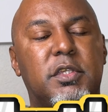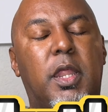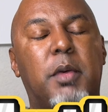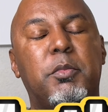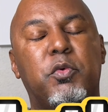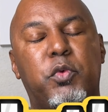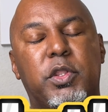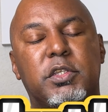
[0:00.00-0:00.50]

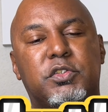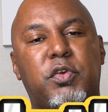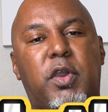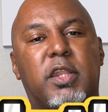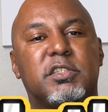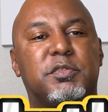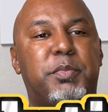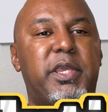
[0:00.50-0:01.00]
I'm going to really
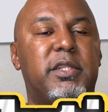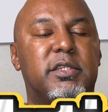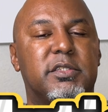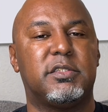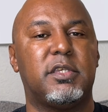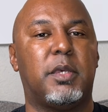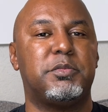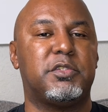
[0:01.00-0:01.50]
try to speed
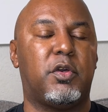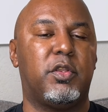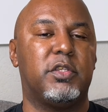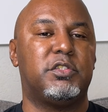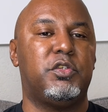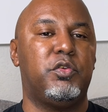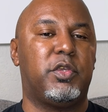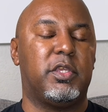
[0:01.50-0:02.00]
this up so
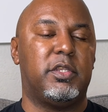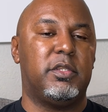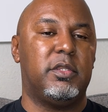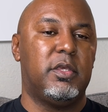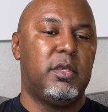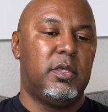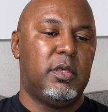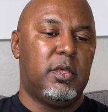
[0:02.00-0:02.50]
that you
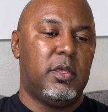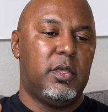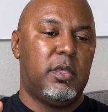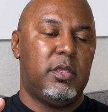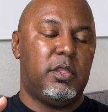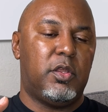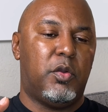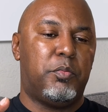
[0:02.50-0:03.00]
can
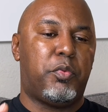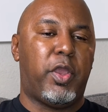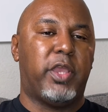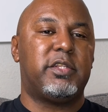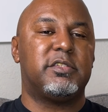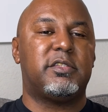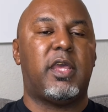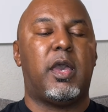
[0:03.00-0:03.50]

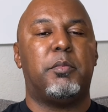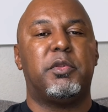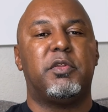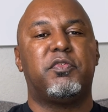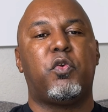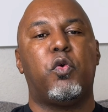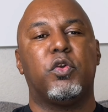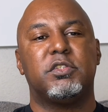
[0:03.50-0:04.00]
break this down, but
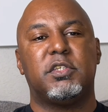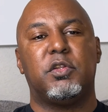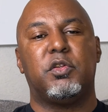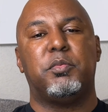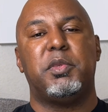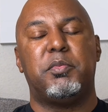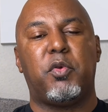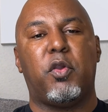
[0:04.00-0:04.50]
of course
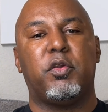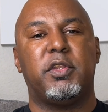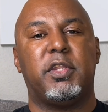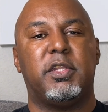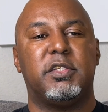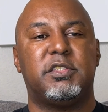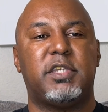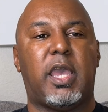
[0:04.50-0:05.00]
it'll be broken
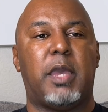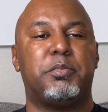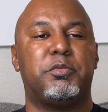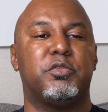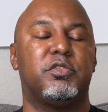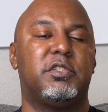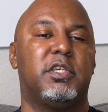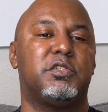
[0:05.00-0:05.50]
into
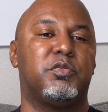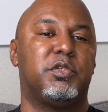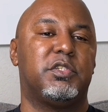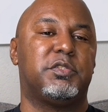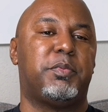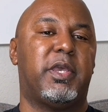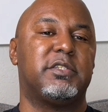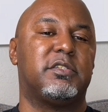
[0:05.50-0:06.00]
chapters, this one
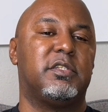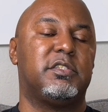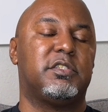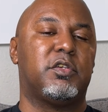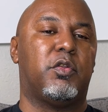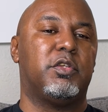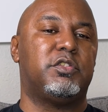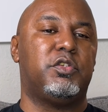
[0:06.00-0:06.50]
especially,
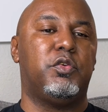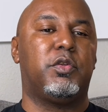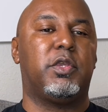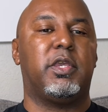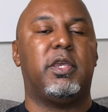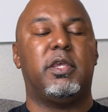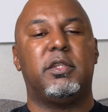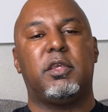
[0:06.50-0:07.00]
so that you
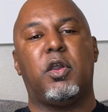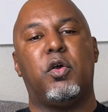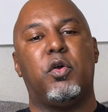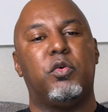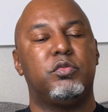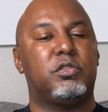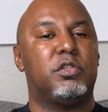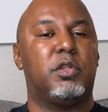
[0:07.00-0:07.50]
can
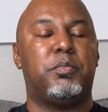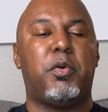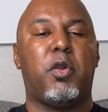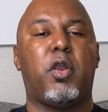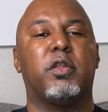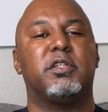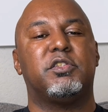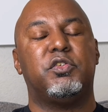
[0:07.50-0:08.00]
go to the
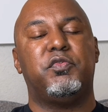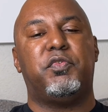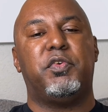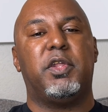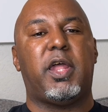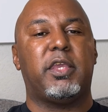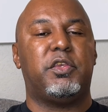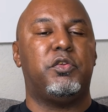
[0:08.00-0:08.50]
part that you
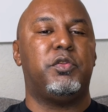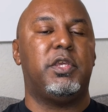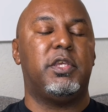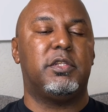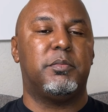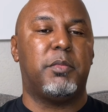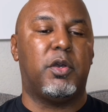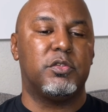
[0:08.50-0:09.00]
feel like you
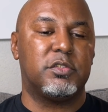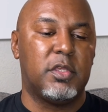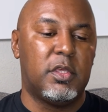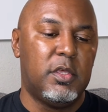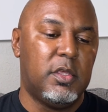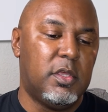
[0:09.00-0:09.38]
need the most.